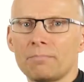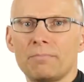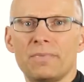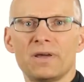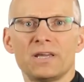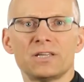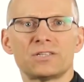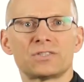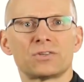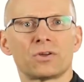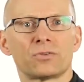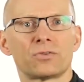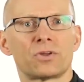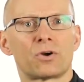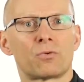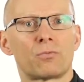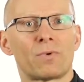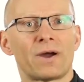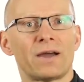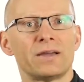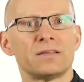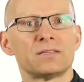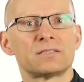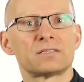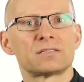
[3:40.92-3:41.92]
based on their
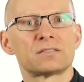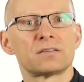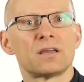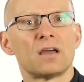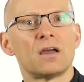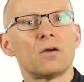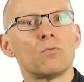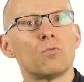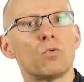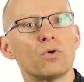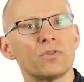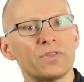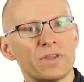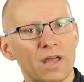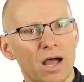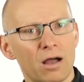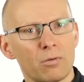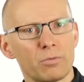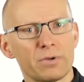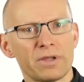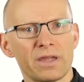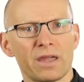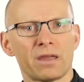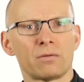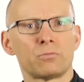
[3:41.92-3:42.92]
rights will now
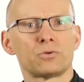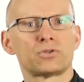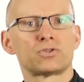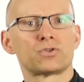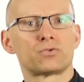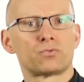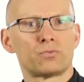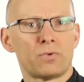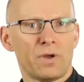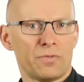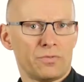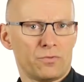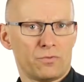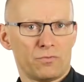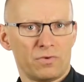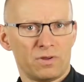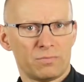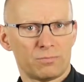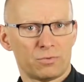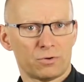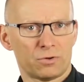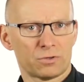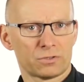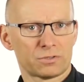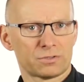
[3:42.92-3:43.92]
be able to run the
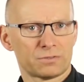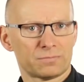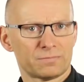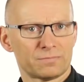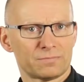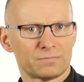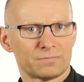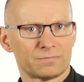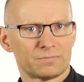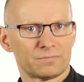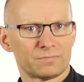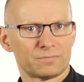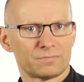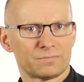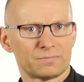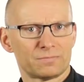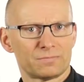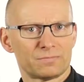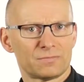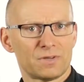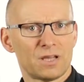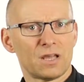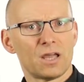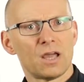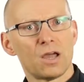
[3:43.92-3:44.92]
report.
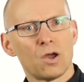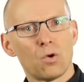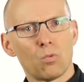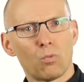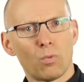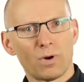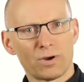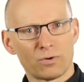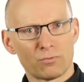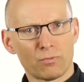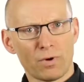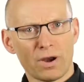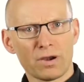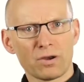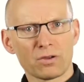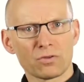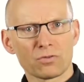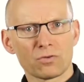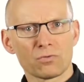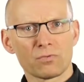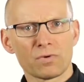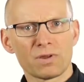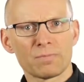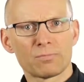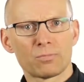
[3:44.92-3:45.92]
When running
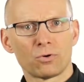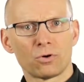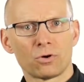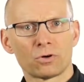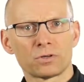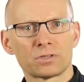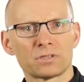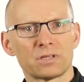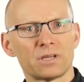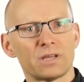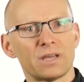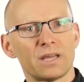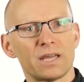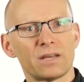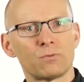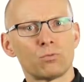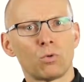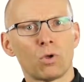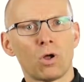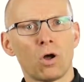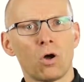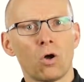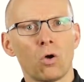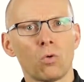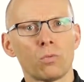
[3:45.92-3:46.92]
the report, it
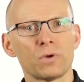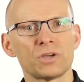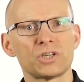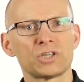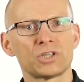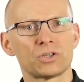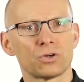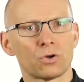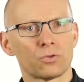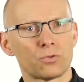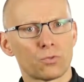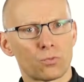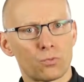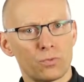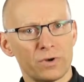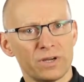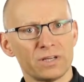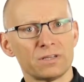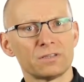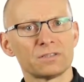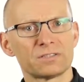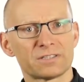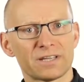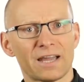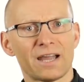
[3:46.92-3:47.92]
will always show the
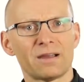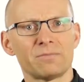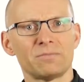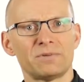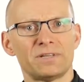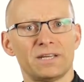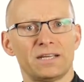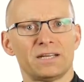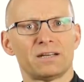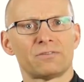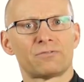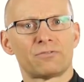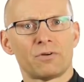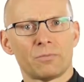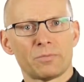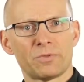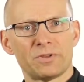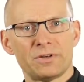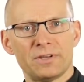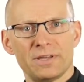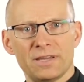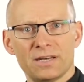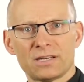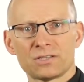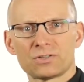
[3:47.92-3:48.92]
real-time data from the
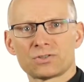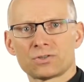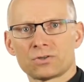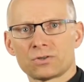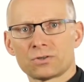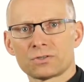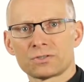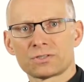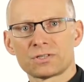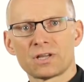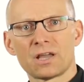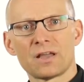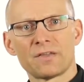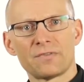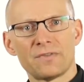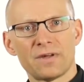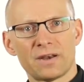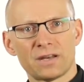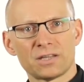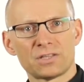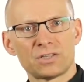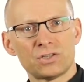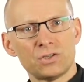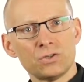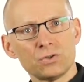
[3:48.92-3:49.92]
data source that
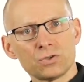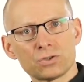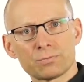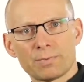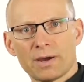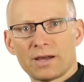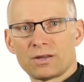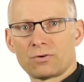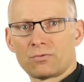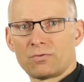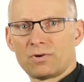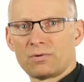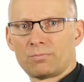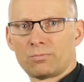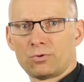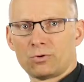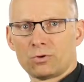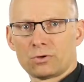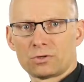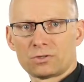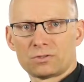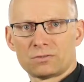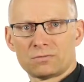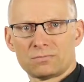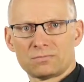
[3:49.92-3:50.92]
is used by the
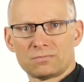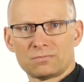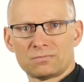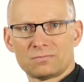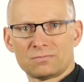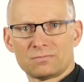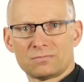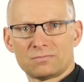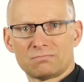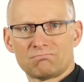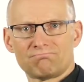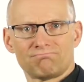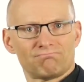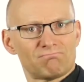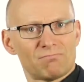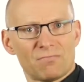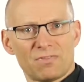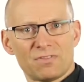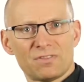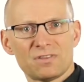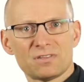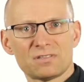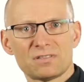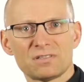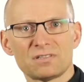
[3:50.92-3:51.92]
report.
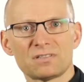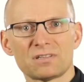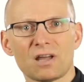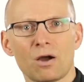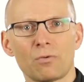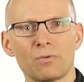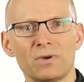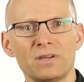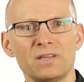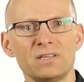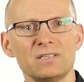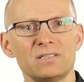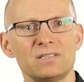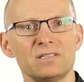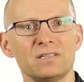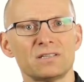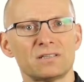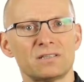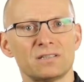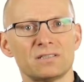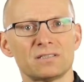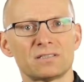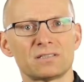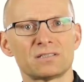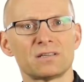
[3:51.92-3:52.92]
This is how easy
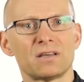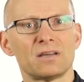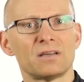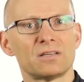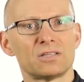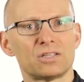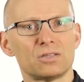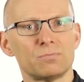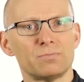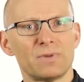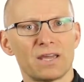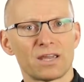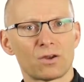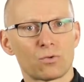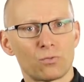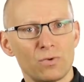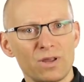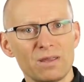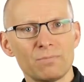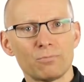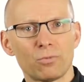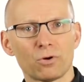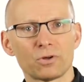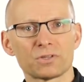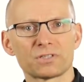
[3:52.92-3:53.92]
it is to make
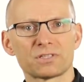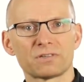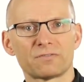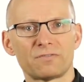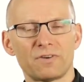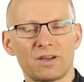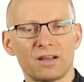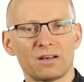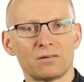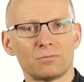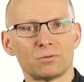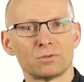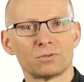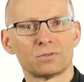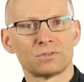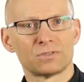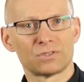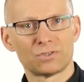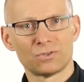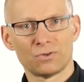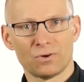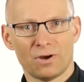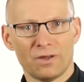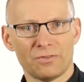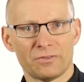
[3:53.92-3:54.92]
reports available
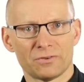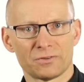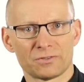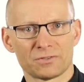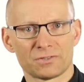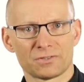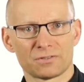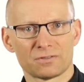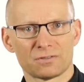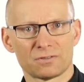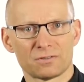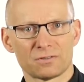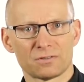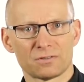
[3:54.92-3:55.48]
to others.